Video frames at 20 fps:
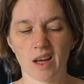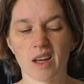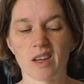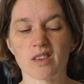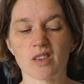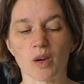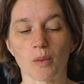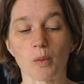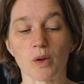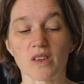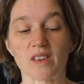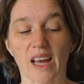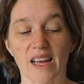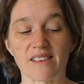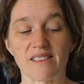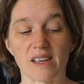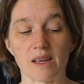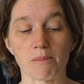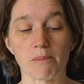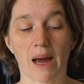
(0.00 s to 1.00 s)
Someone's
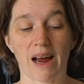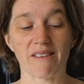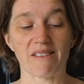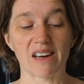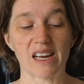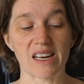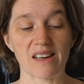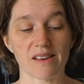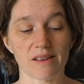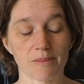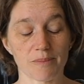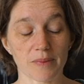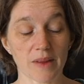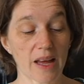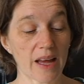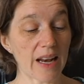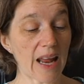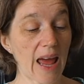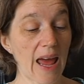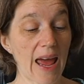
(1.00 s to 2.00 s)
getting married,
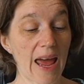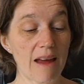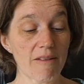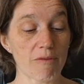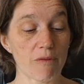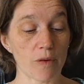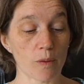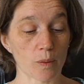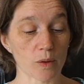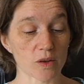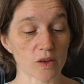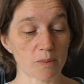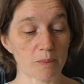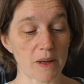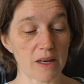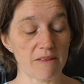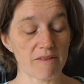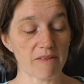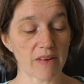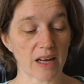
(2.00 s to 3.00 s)
and everyone's been
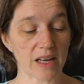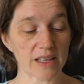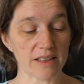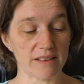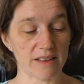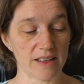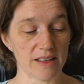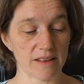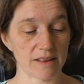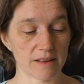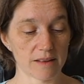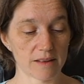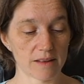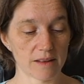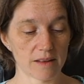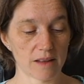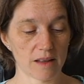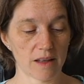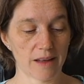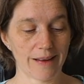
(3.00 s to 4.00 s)
invited.
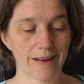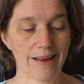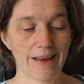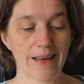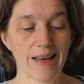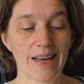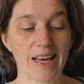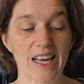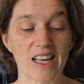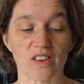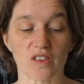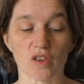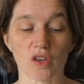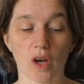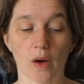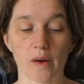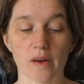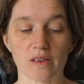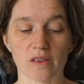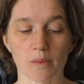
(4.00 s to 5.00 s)
It's
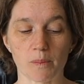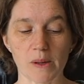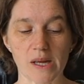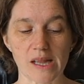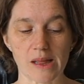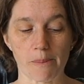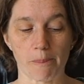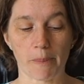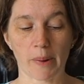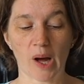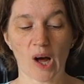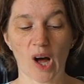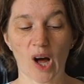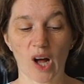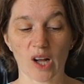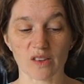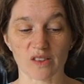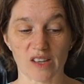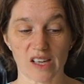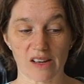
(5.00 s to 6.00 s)
going to be the
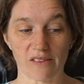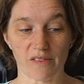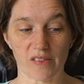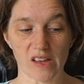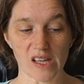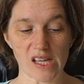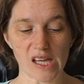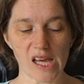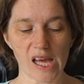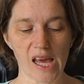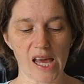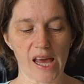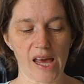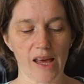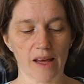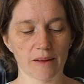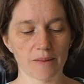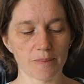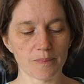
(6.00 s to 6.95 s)
party of the year.